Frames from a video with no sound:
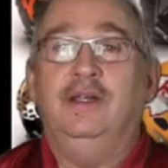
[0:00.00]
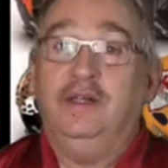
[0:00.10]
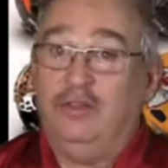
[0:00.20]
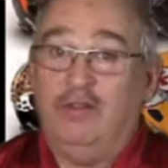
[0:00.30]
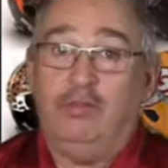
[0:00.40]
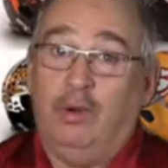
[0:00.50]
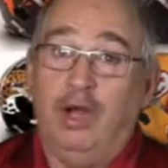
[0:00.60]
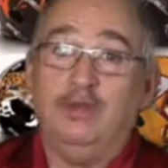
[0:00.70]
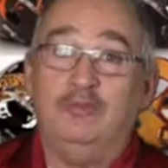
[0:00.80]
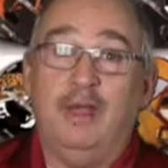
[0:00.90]
The Denver
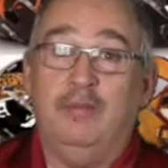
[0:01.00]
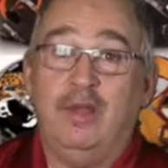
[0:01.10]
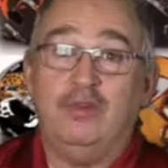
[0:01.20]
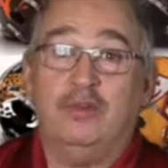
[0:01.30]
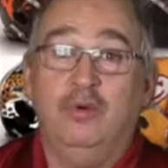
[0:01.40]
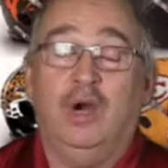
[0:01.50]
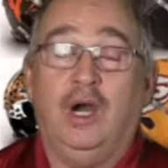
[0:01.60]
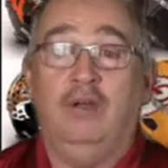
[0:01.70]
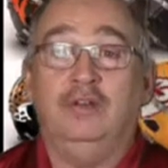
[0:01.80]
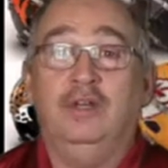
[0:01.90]
Broncos made a major coup
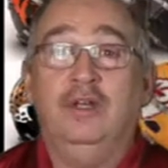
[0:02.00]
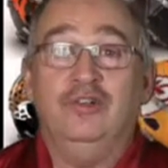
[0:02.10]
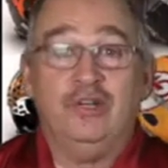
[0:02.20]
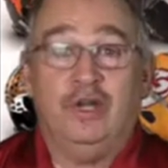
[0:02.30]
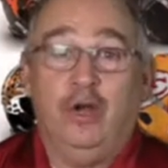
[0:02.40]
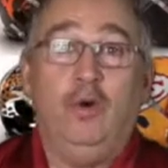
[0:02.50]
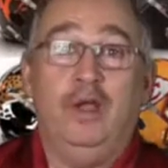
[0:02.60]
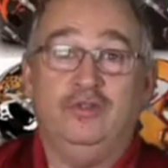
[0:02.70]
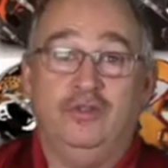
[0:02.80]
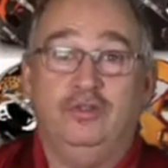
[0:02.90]
hiring John
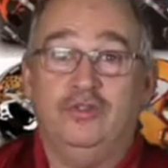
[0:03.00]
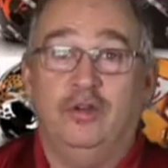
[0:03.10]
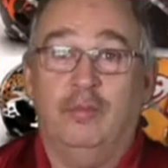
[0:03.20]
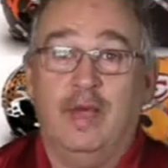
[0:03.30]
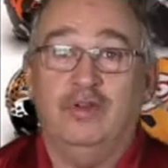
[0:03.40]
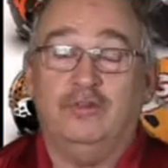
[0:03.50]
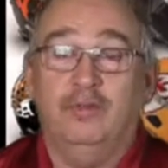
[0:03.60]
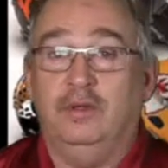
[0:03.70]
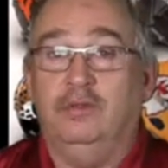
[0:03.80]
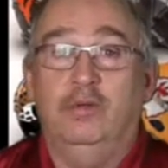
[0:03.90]
Elway as a general manager.
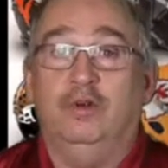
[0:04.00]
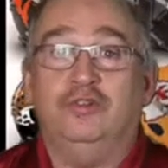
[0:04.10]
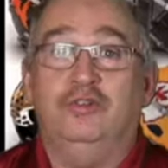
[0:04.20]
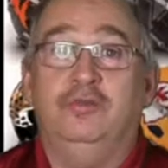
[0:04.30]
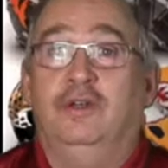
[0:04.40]
I mean, who else